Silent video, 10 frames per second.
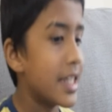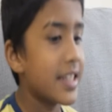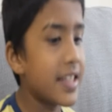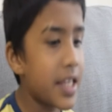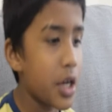
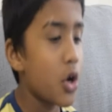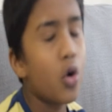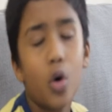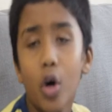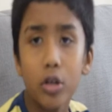See,
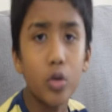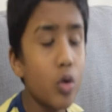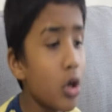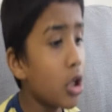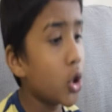
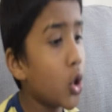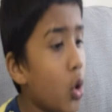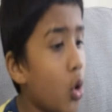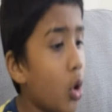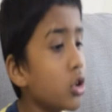although the
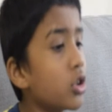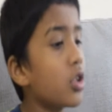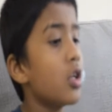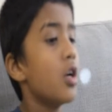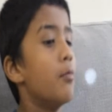horns
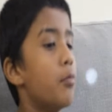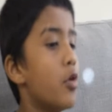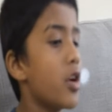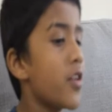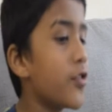and
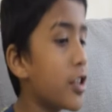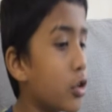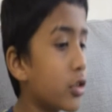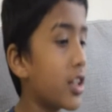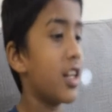bony frill
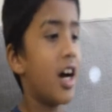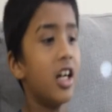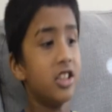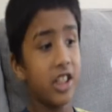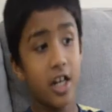on the
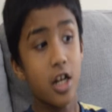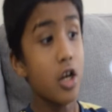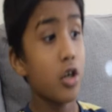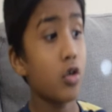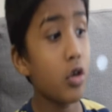large head
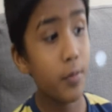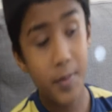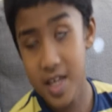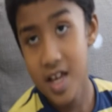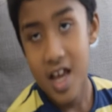could
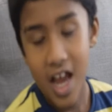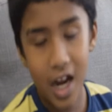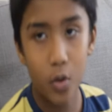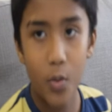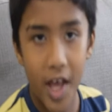be
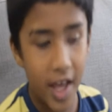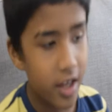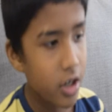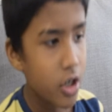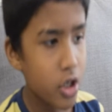and
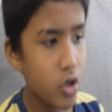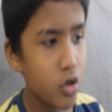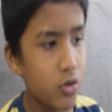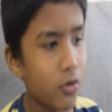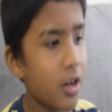were
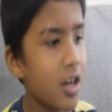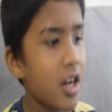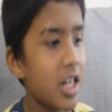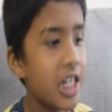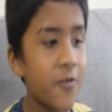used for
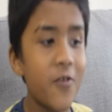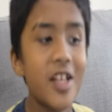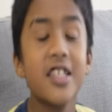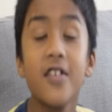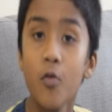
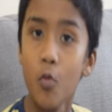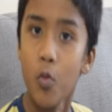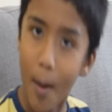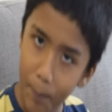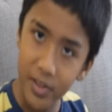defensive
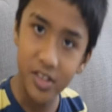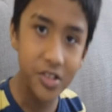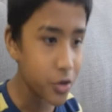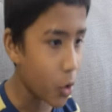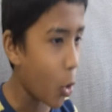weapons,